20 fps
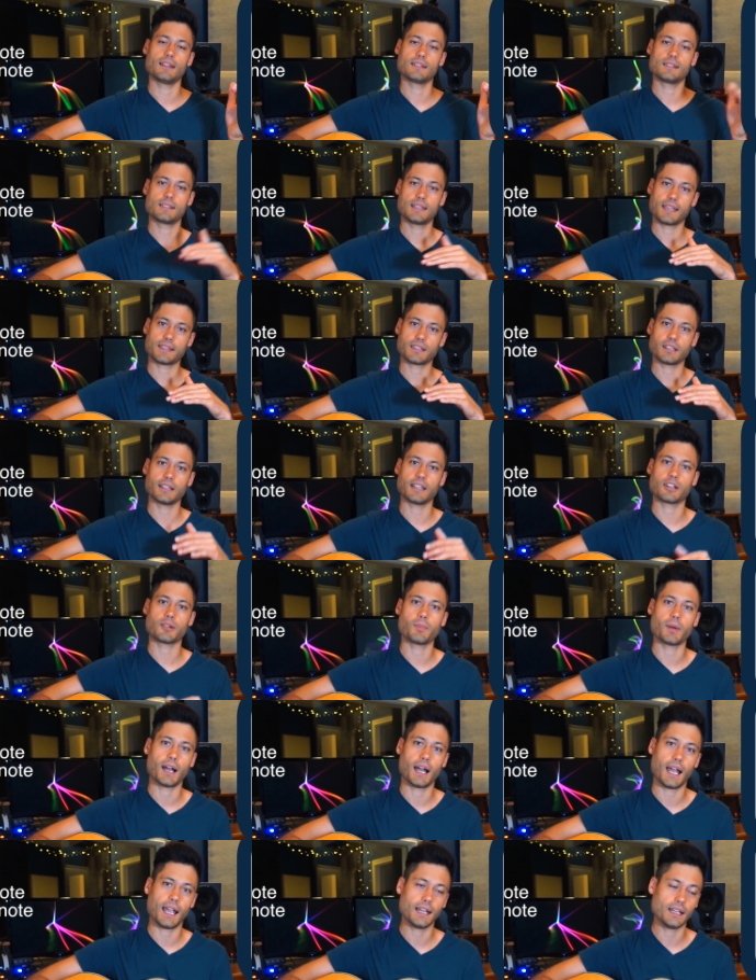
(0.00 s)
take the letter
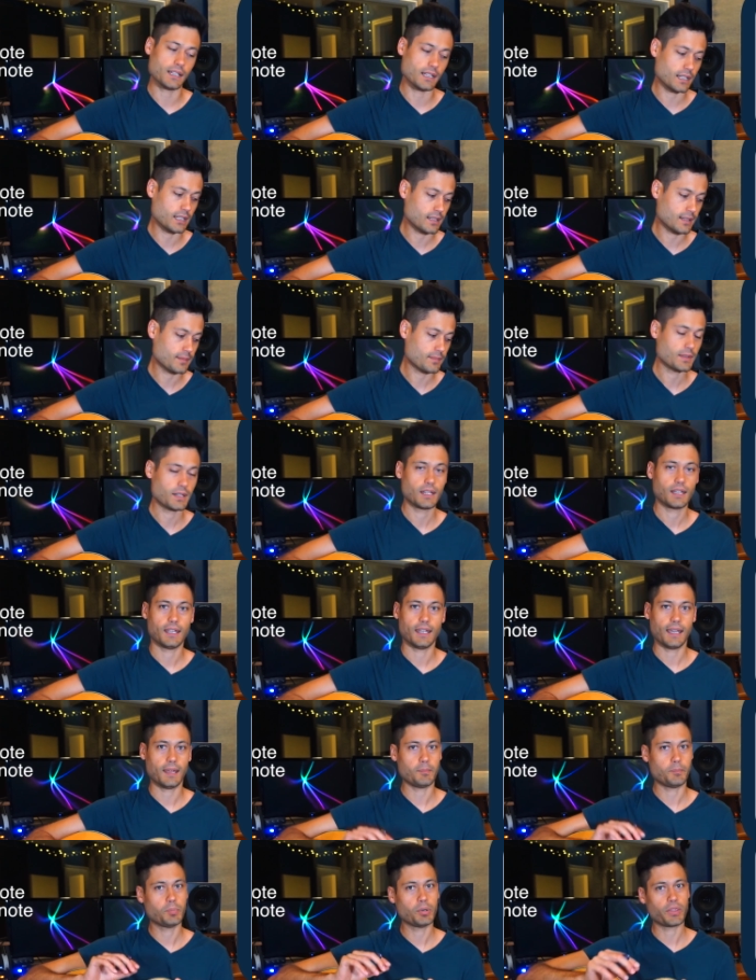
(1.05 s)
behind it
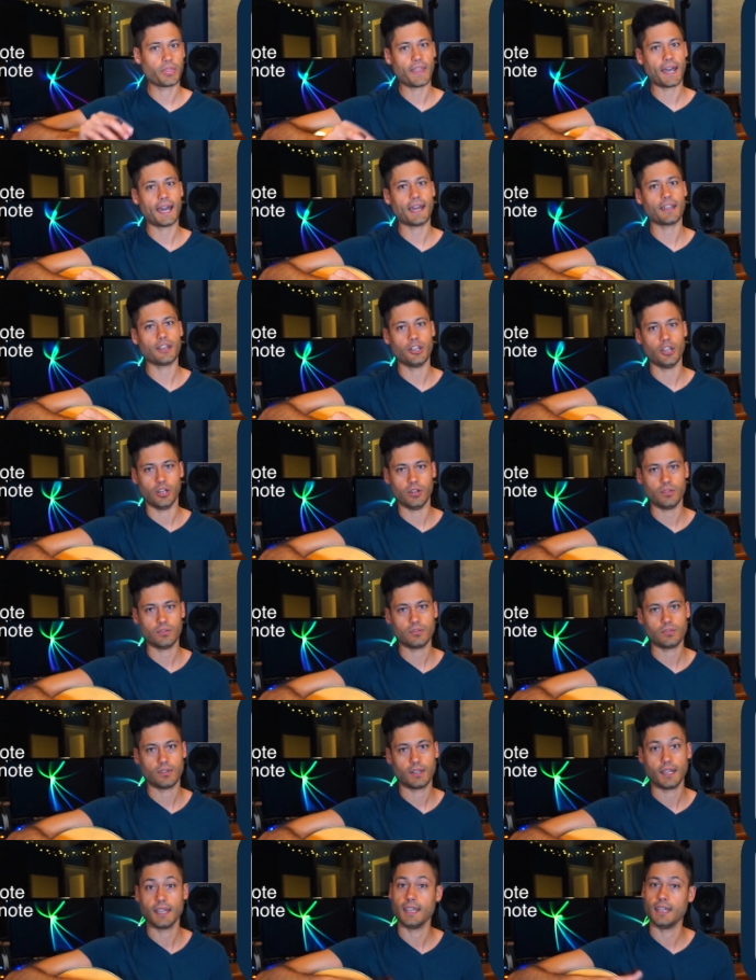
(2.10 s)
and put that note
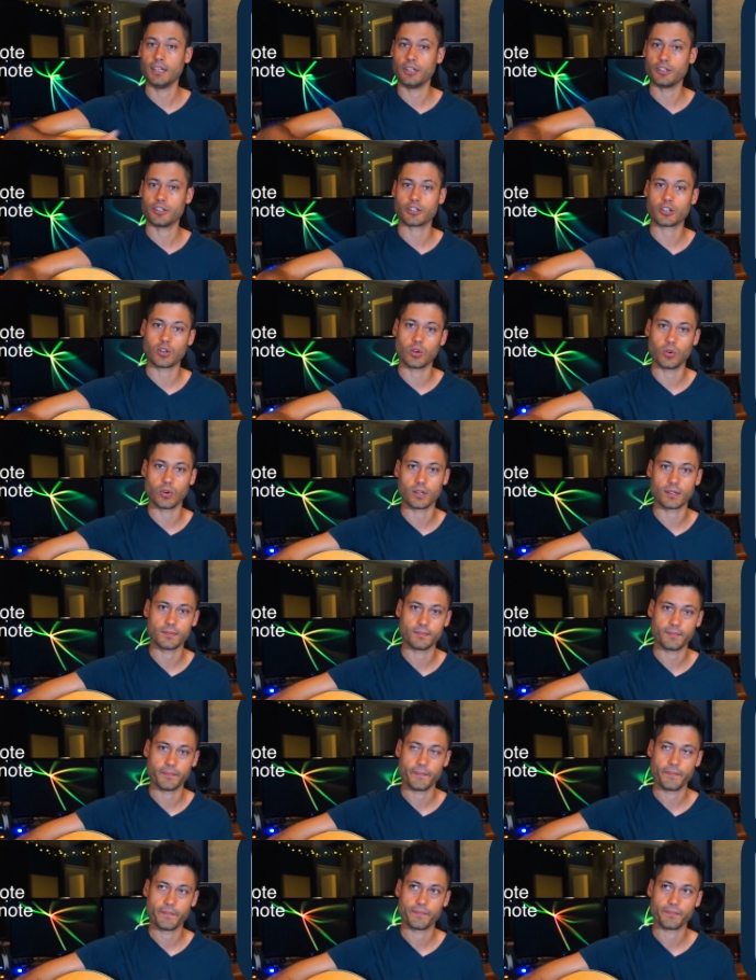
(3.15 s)
in your chord.
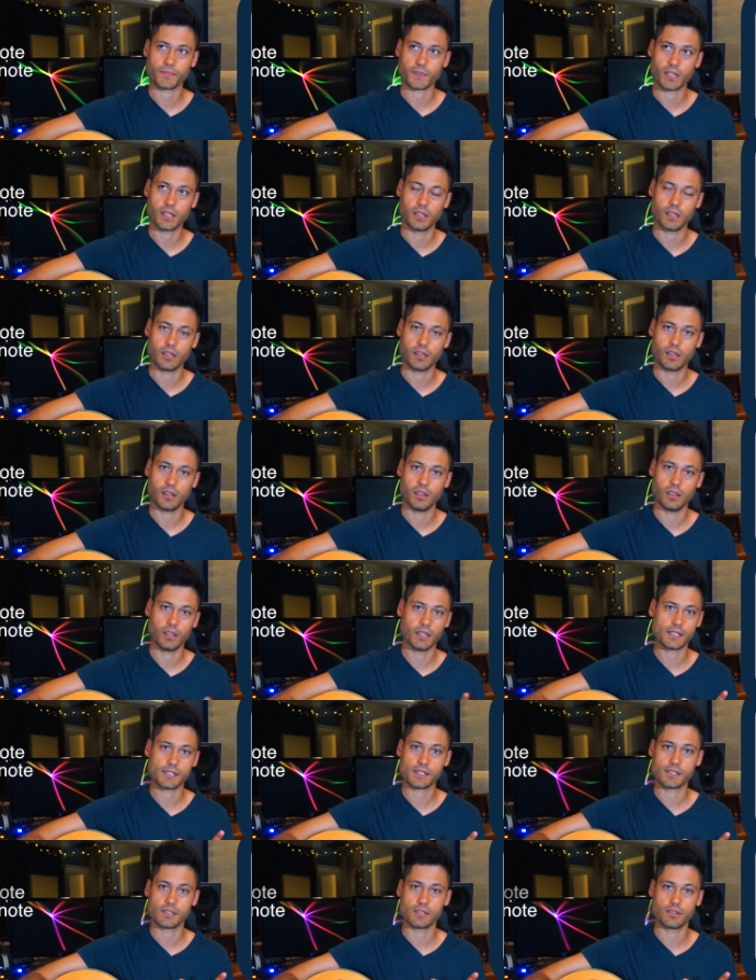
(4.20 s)

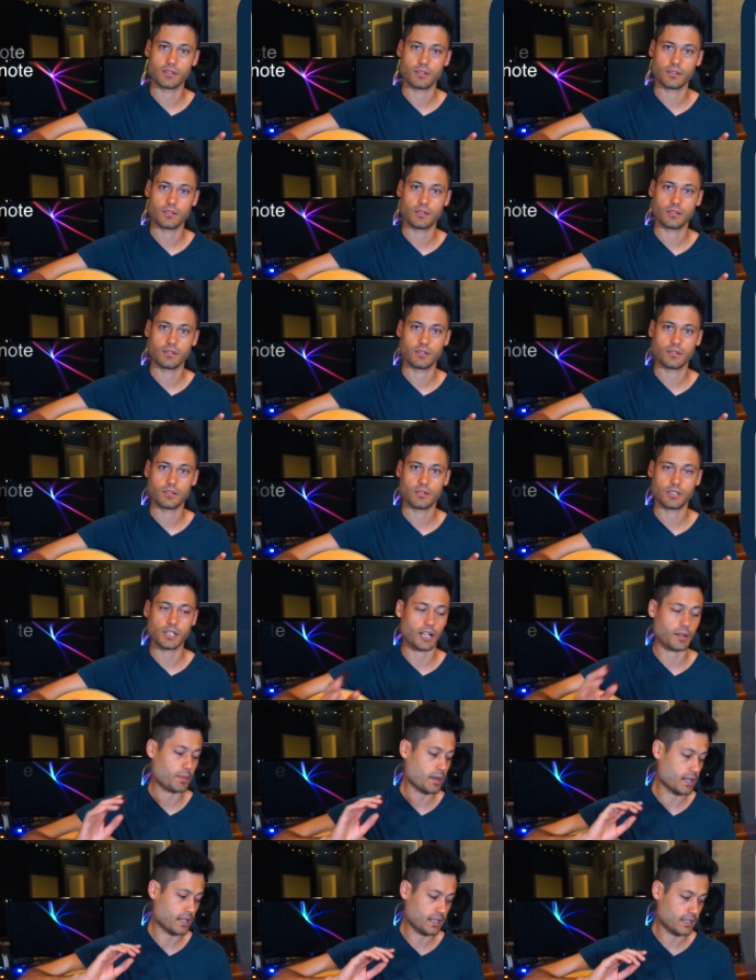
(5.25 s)
Let's talk
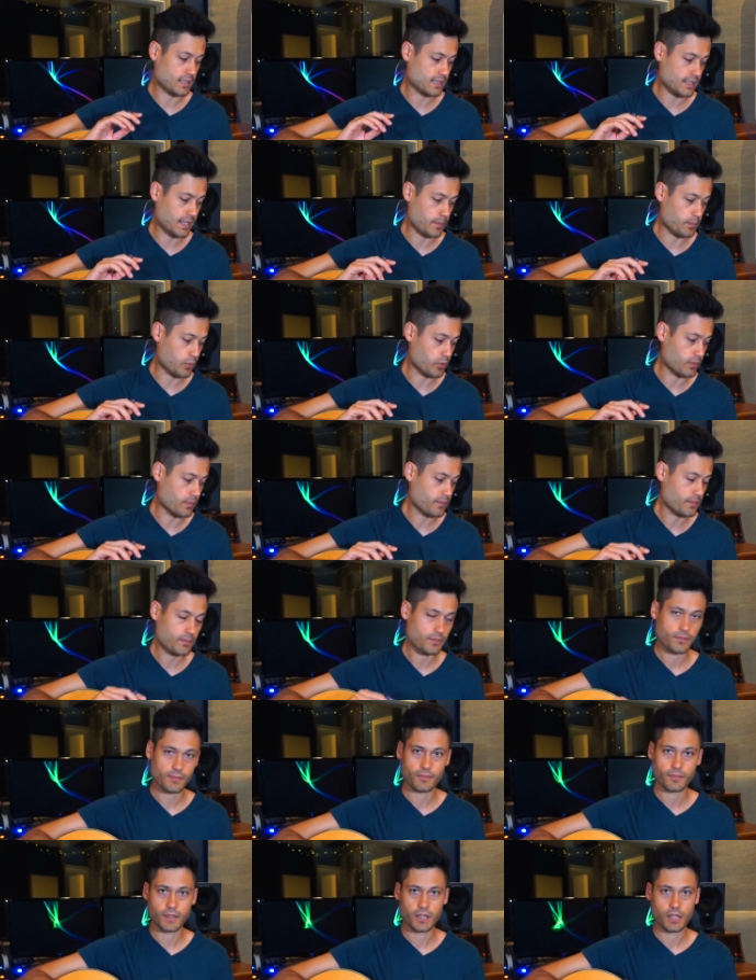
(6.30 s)
about an example.
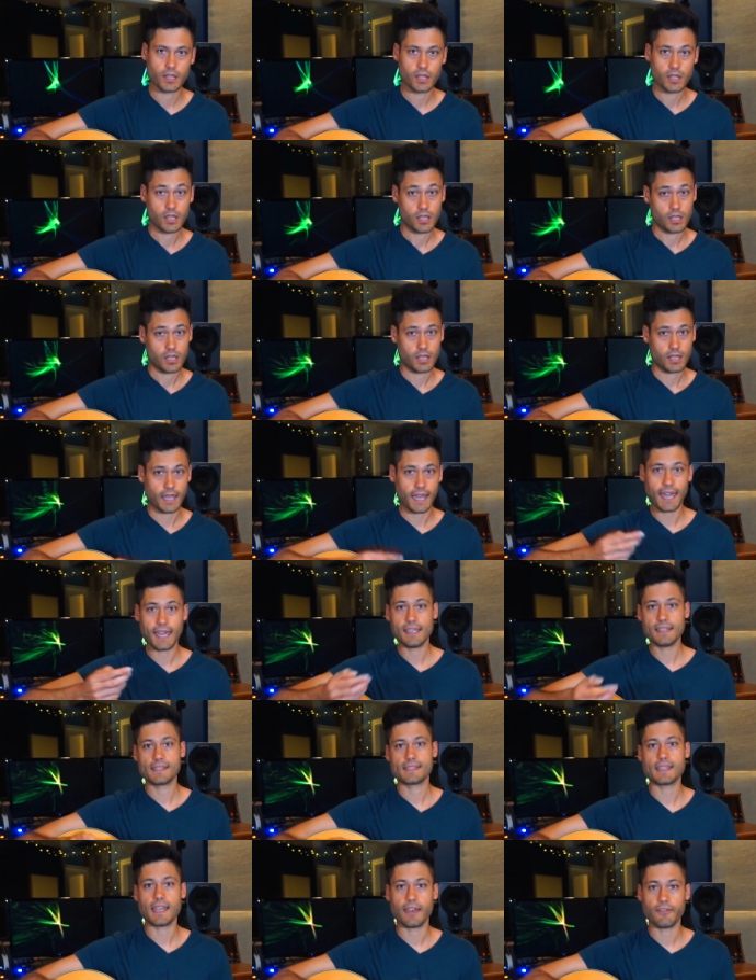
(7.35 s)

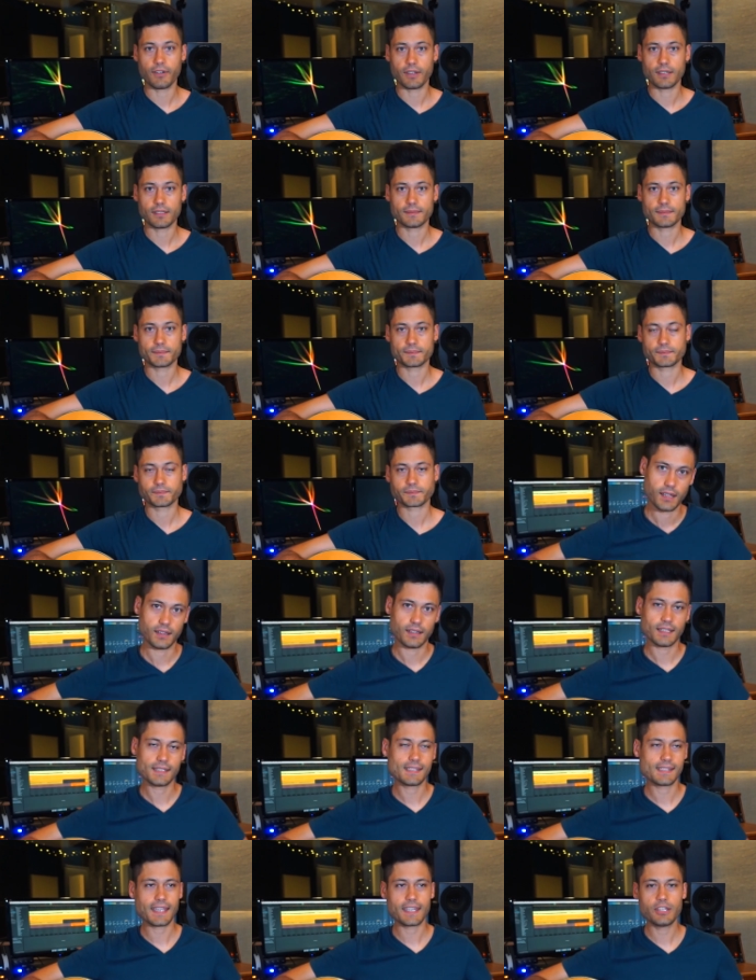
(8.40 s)
A7.
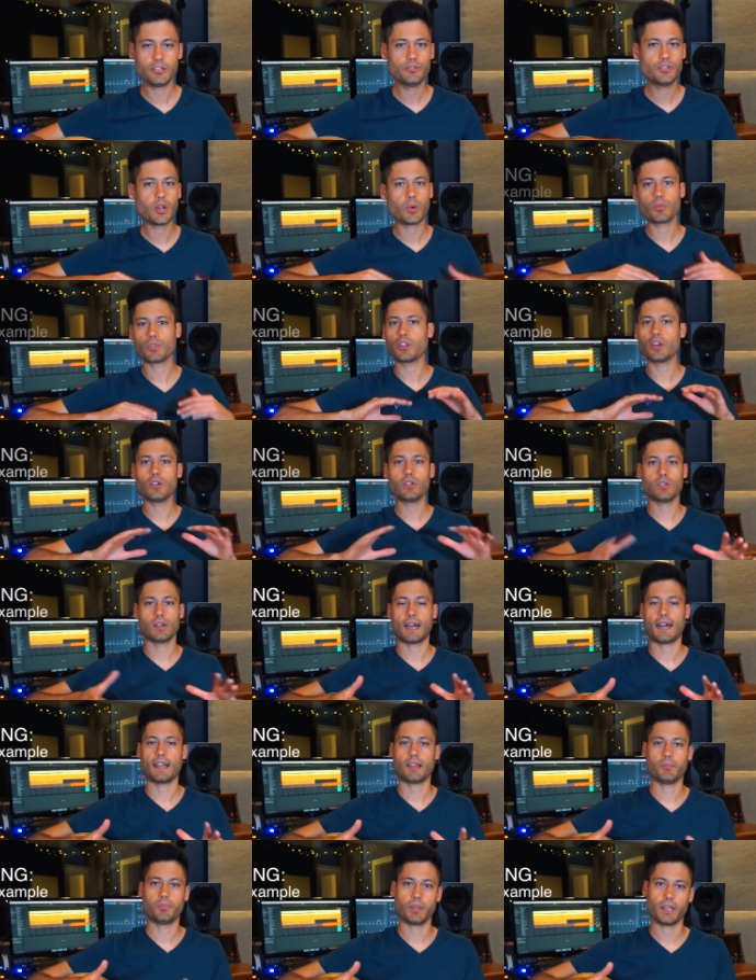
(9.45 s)
Let's say you don't know
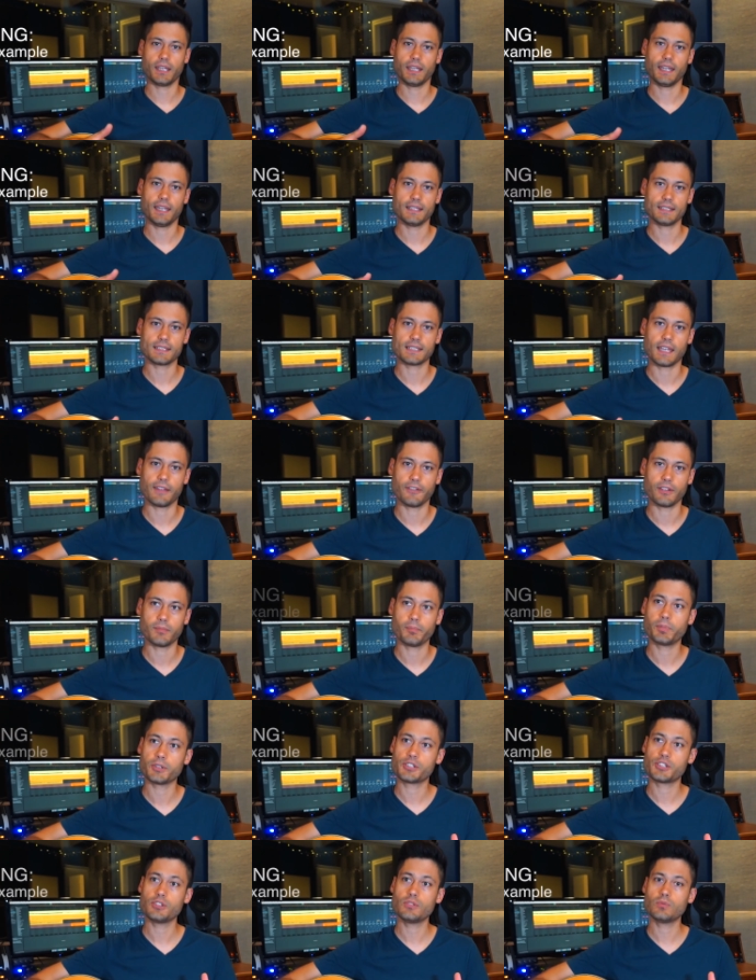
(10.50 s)
how to play an A7,
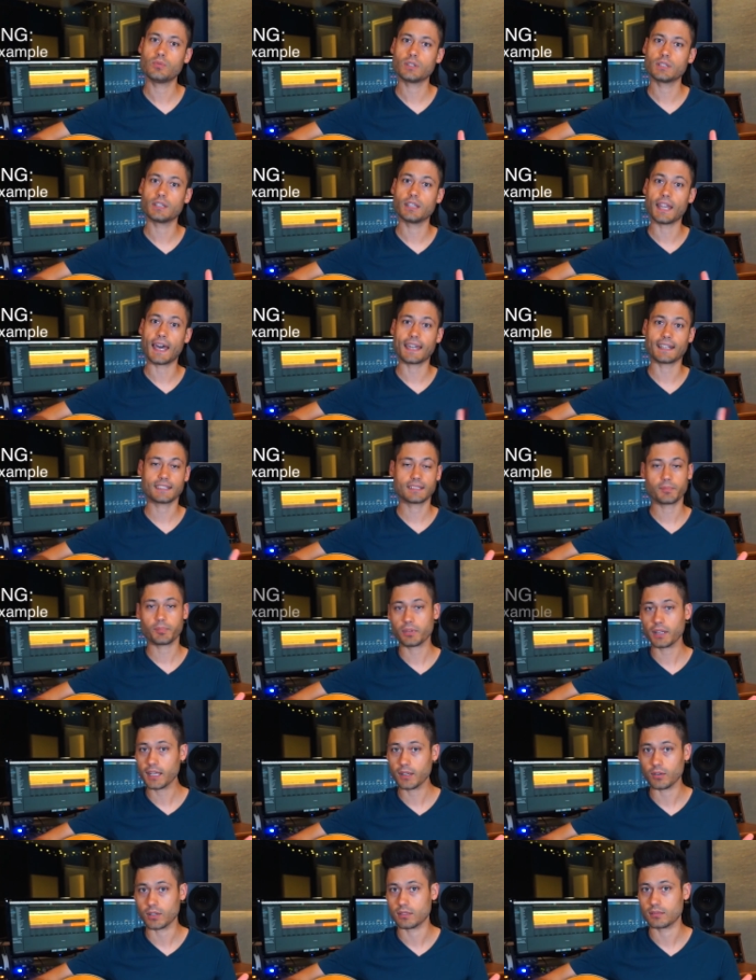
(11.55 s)
but you would like to
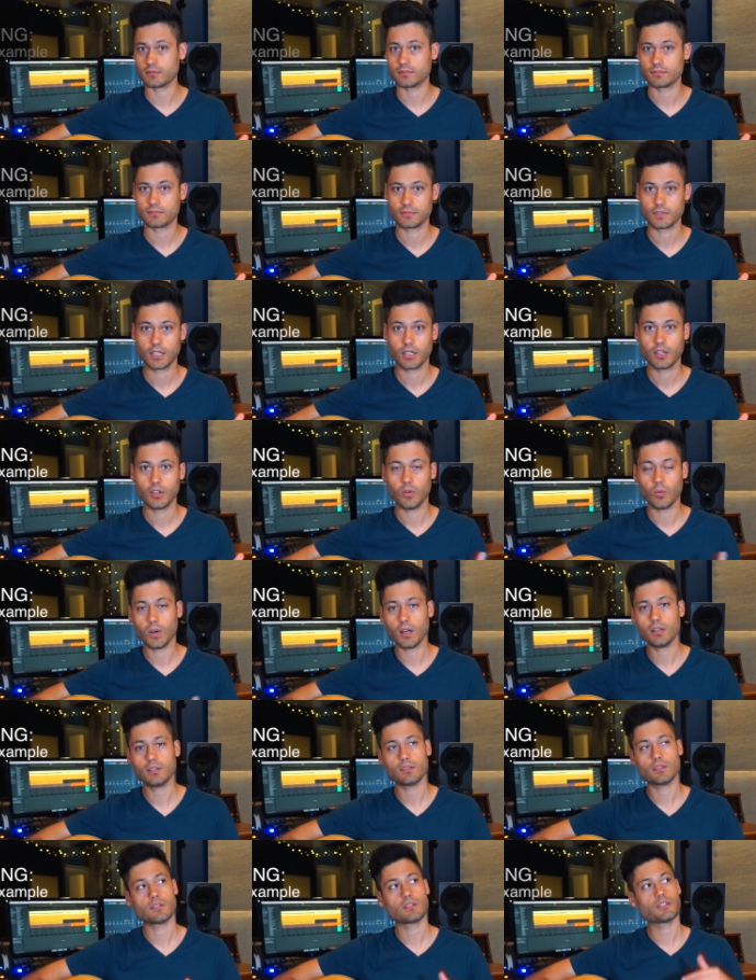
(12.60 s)
play one.
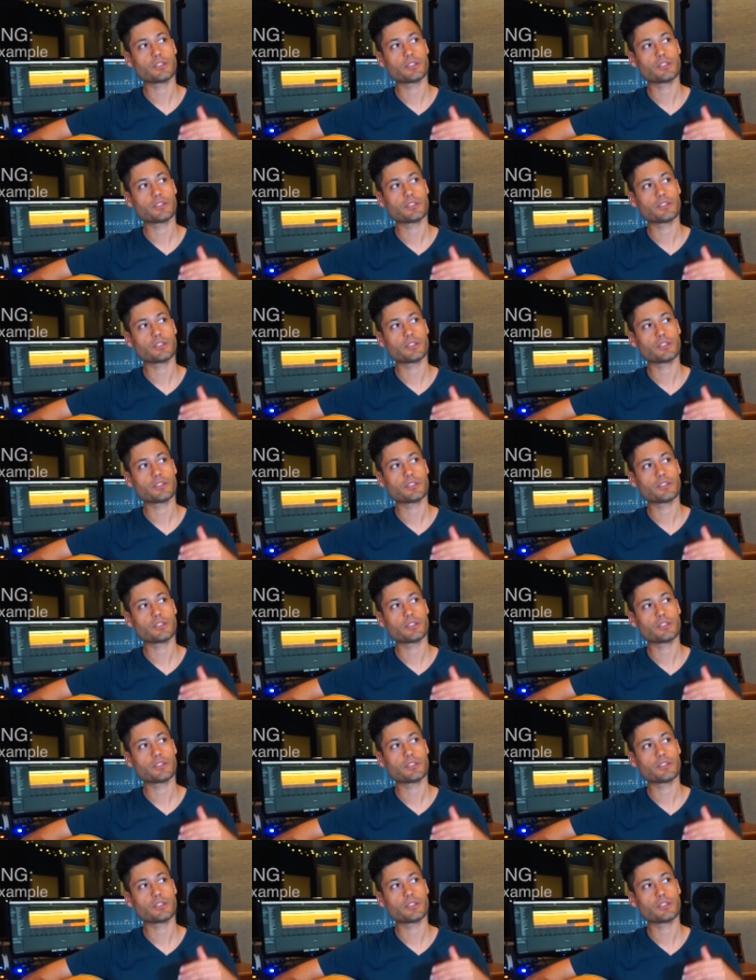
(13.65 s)
Well,